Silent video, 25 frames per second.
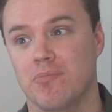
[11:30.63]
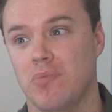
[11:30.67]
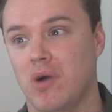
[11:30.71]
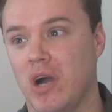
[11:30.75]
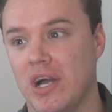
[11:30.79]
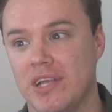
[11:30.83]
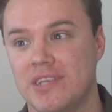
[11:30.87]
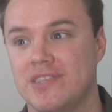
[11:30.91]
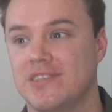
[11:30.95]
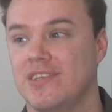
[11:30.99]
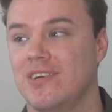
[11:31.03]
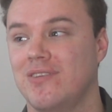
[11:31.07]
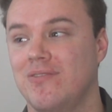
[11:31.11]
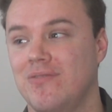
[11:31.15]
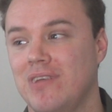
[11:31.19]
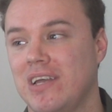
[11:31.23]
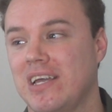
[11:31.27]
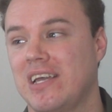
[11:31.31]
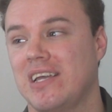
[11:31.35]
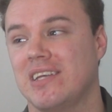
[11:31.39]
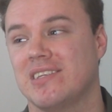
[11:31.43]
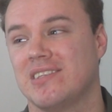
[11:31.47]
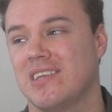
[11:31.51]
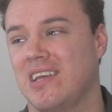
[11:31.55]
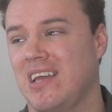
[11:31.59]
but I still
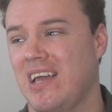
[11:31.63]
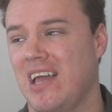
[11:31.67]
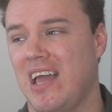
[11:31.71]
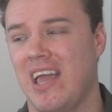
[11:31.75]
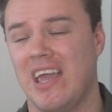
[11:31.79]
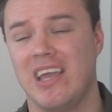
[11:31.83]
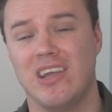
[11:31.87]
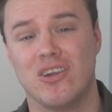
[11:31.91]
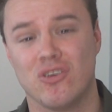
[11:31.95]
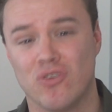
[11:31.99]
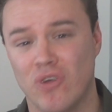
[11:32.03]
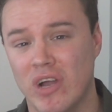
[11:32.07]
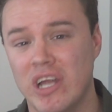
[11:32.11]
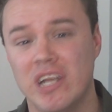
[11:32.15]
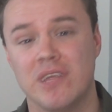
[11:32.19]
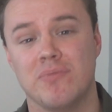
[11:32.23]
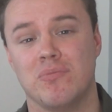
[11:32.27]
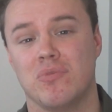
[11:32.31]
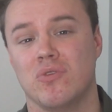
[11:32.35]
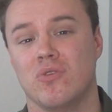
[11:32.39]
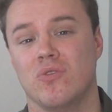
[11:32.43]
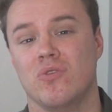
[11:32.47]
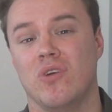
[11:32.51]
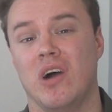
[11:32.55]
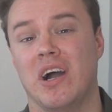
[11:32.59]
think it's
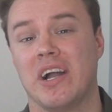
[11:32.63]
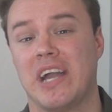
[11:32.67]
incredible.